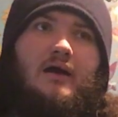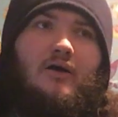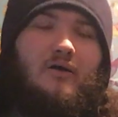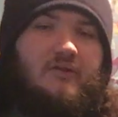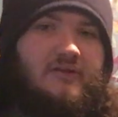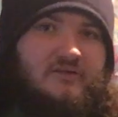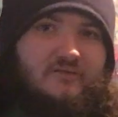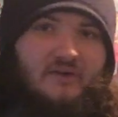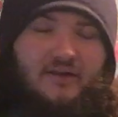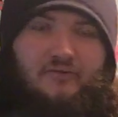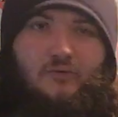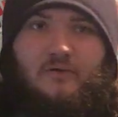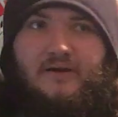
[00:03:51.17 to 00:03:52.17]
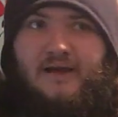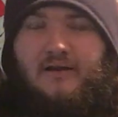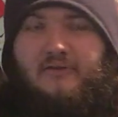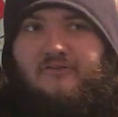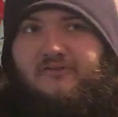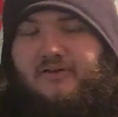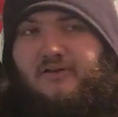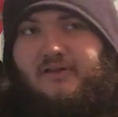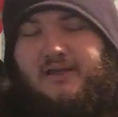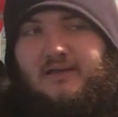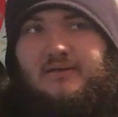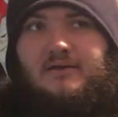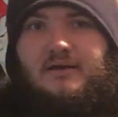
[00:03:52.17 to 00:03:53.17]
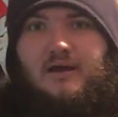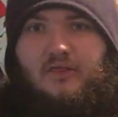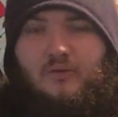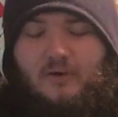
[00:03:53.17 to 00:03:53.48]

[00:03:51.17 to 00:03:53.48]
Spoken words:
All these events were down in Philly at